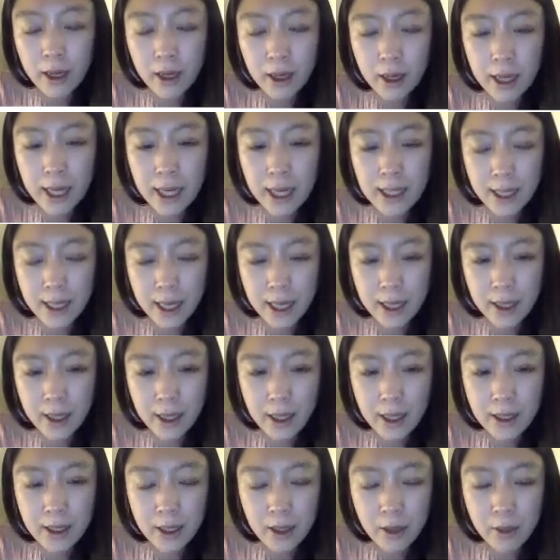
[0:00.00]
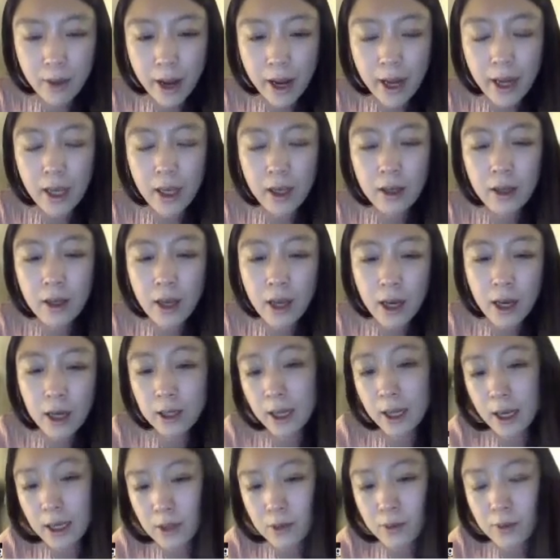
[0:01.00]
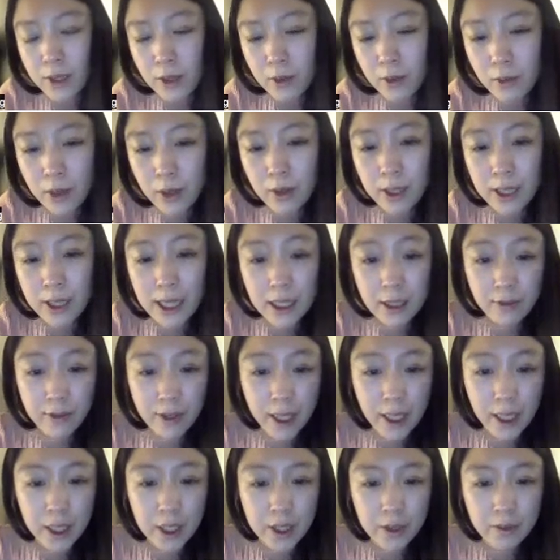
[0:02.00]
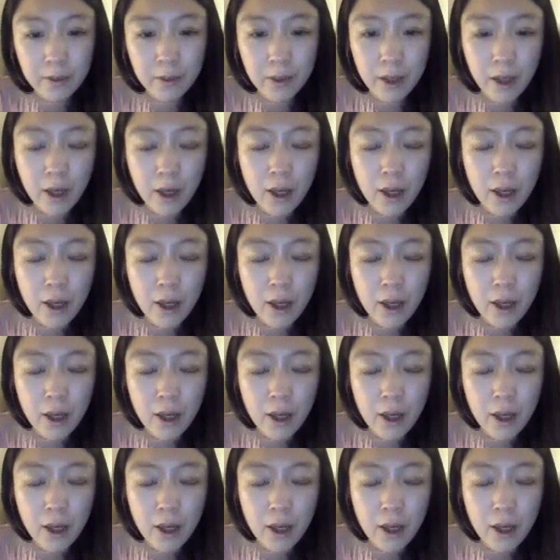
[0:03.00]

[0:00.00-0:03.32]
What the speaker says: class candidates in the ranking aligns with the real classification.